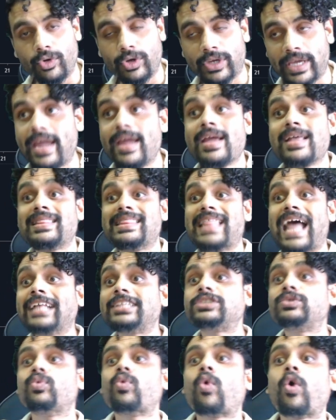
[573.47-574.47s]
Okay,
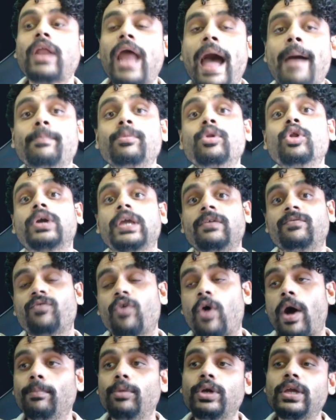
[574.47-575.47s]
that's what I'm looking
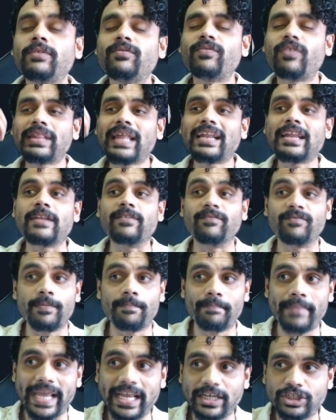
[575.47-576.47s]
for. I'm looking for that
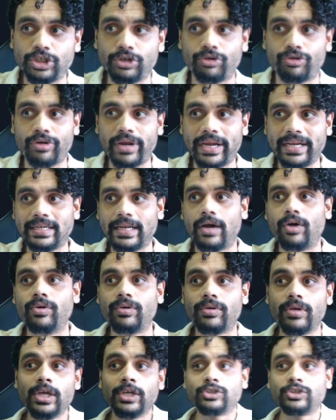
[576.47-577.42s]
information right now.